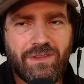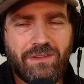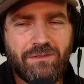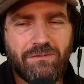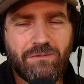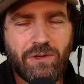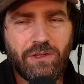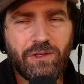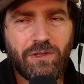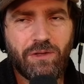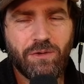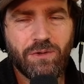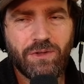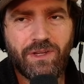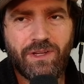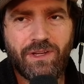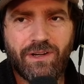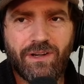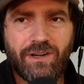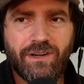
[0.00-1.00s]
really cool to
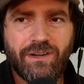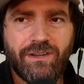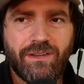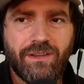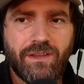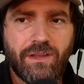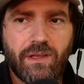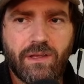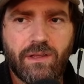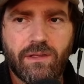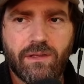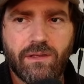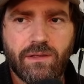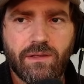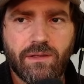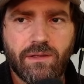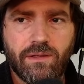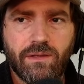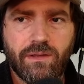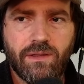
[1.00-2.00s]
hear that
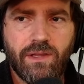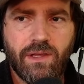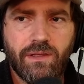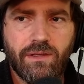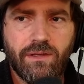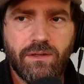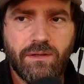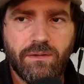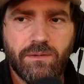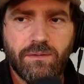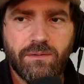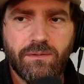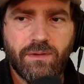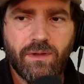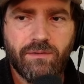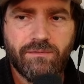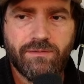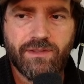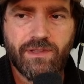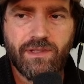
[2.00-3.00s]
you
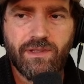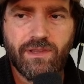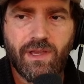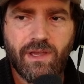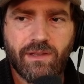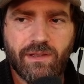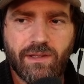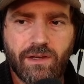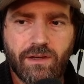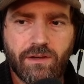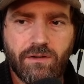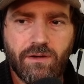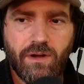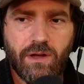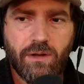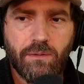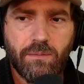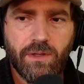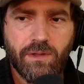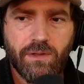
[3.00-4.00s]
have seen that kind of
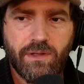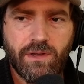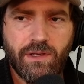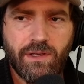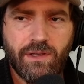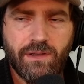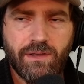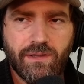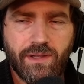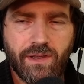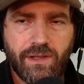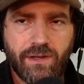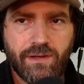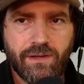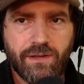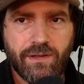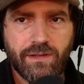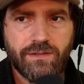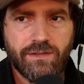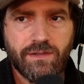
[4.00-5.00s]
credibility,
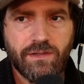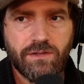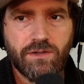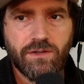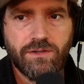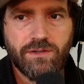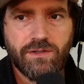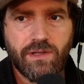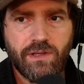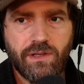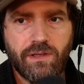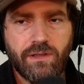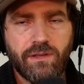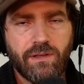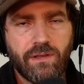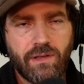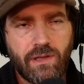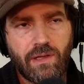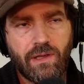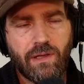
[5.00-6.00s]
and it's interesting,
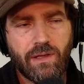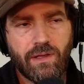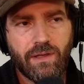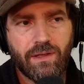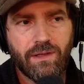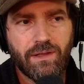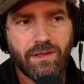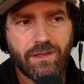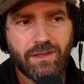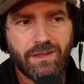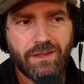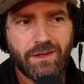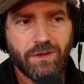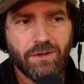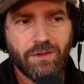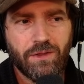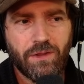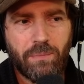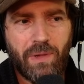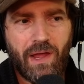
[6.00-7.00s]

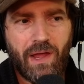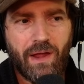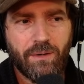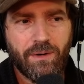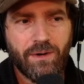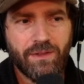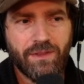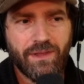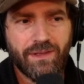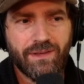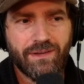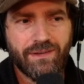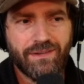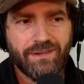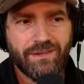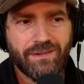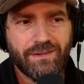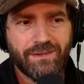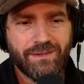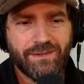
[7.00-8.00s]
the power that
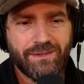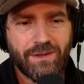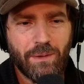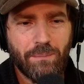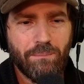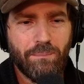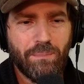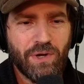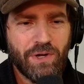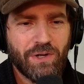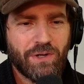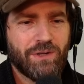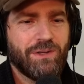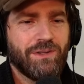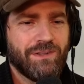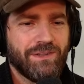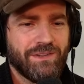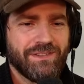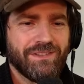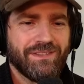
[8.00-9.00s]
a book
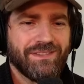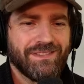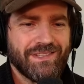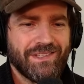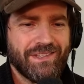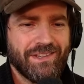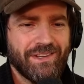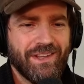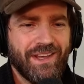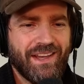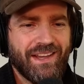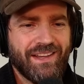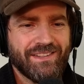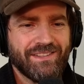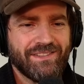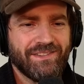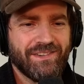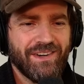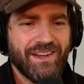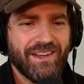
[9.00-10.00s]
still
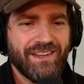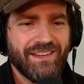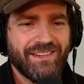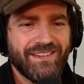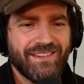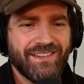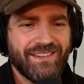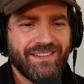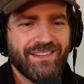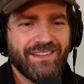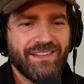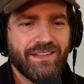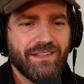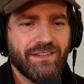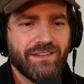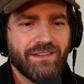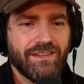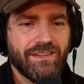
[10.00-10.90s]
has, right? In